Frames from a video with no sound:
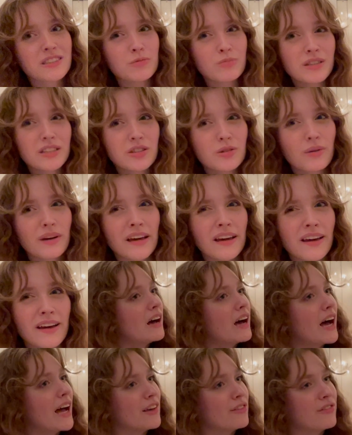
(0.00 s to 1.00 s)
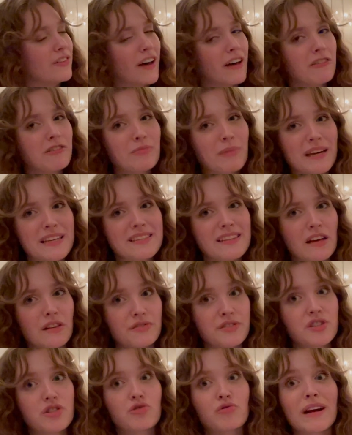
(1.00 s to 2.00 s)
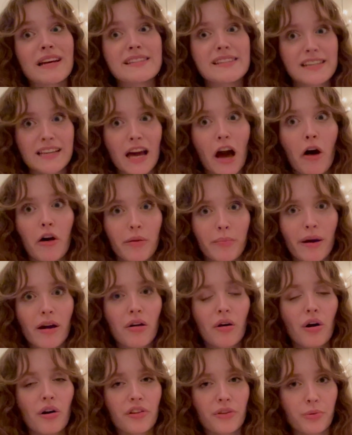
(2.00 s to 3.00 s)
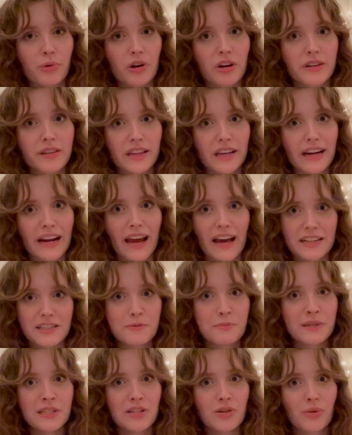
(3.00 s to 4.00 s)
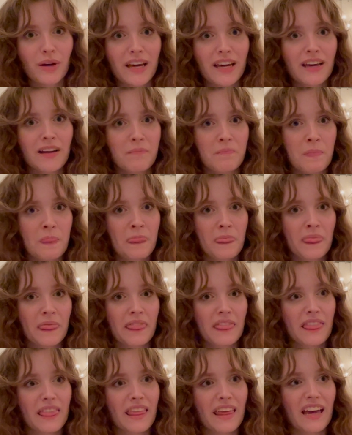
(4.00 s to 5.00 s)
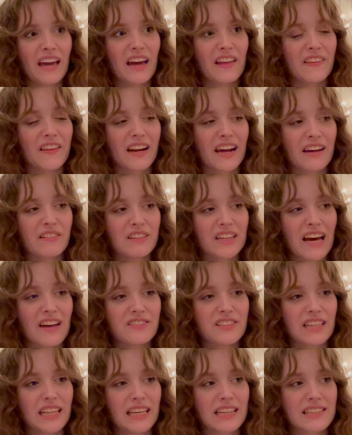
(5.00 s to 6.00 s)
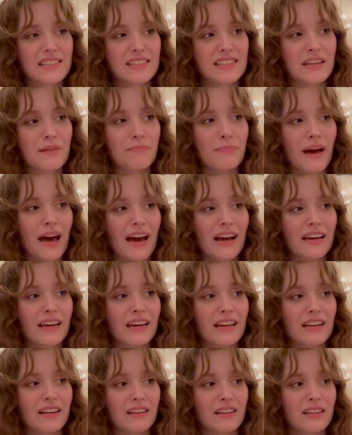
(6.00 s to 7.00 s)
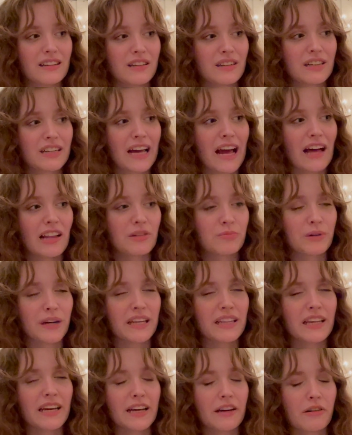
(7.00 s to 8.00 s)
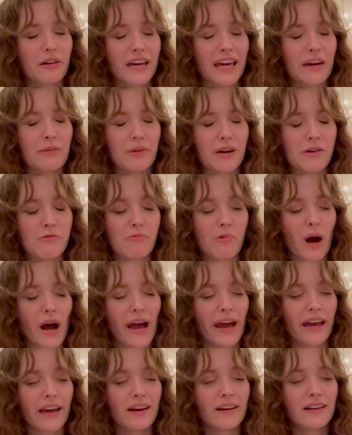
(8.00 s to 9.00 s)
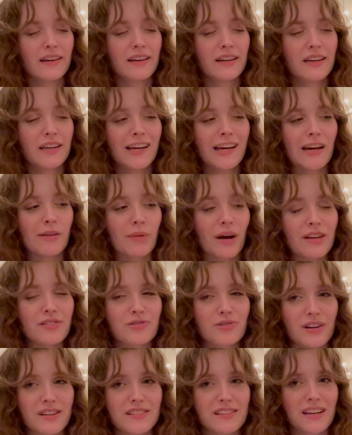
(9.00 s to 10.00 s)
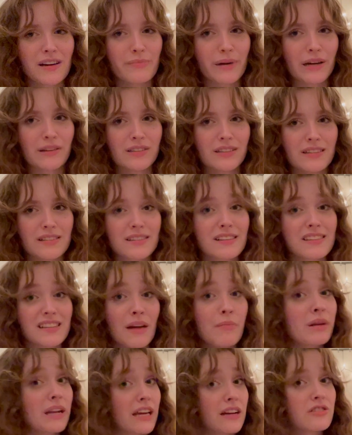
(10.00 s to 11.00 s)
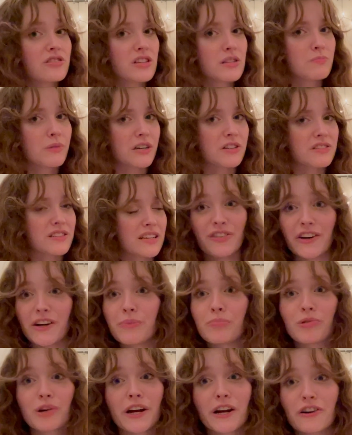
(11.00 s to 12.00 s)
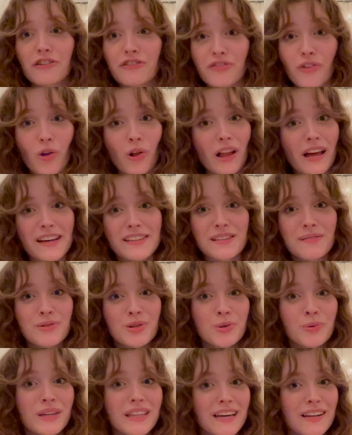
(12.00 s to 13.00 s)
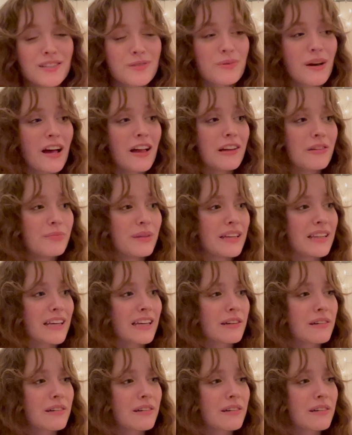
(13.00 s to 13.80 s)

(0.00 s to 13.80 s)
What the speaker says: be doing, I found myself stressing out about all the work that I had to be doing. And then I would have to like sit back and calibrate like, okay, wait, why am I stressing about this? Because I'm an anxious person, very prayerful as I'm doing that as well, and being like,